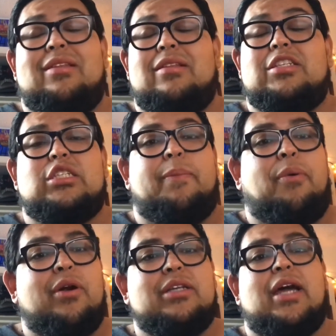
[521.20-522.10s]

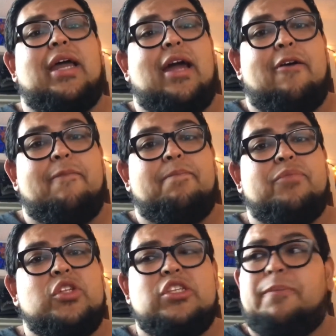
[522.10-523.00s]
Support died out.
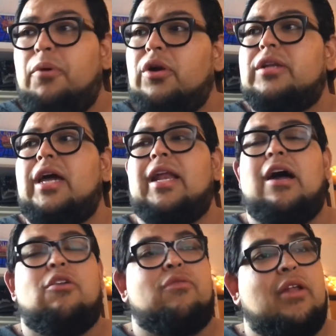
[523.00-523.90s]
Support died
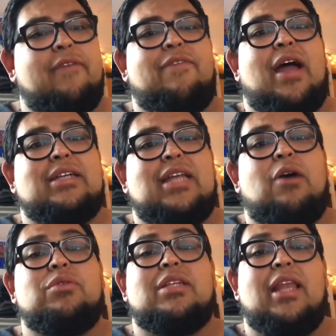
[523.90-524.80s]
out really fast. I
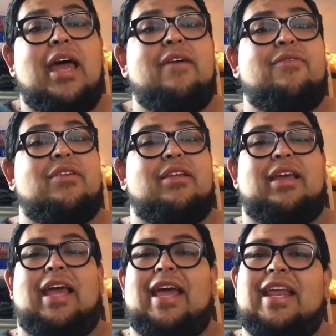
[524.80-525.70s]
was left,
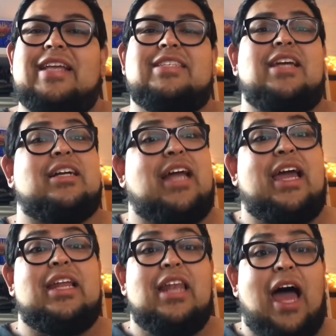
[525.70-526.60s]
and it sucked.
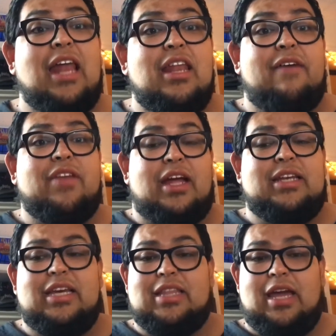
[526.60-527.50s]
I love the
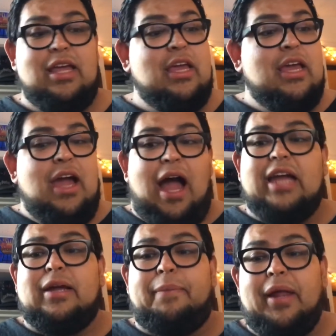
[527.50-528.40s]
idea that I
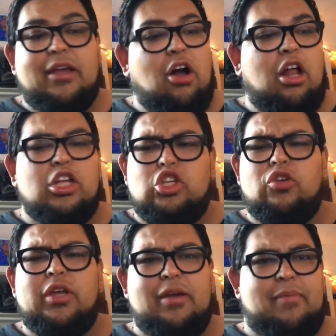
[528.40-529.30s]
could play Call of
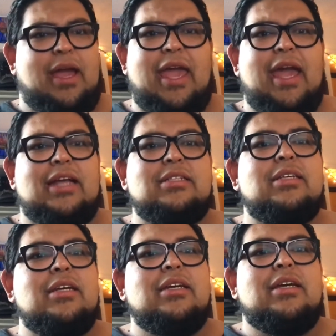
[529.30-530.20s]
Duty in my hands,
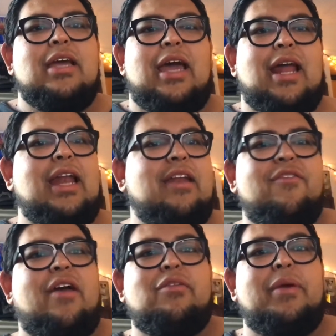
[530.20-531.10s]
and I didn't
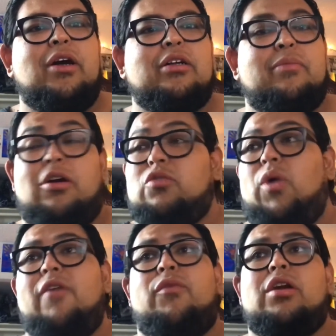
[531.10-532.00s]
even have to be hooked up to other.
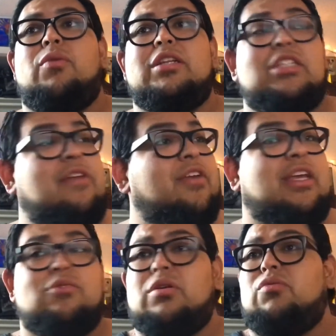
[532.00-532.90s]
Wife wanted to watch TV,
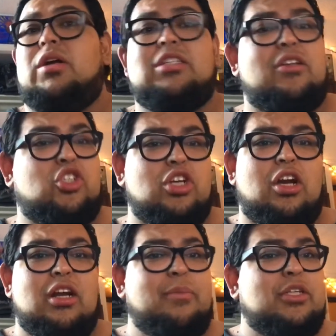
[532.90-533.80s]
kids wanted to watch TV.
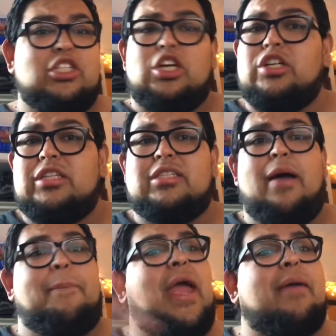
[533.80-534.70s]
Sure, let me just hook this
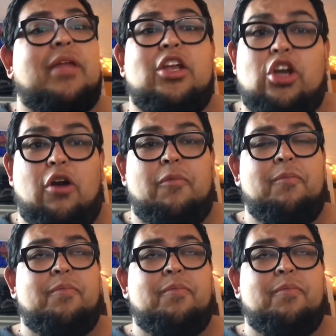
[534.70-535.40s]
up. Bam, there you go.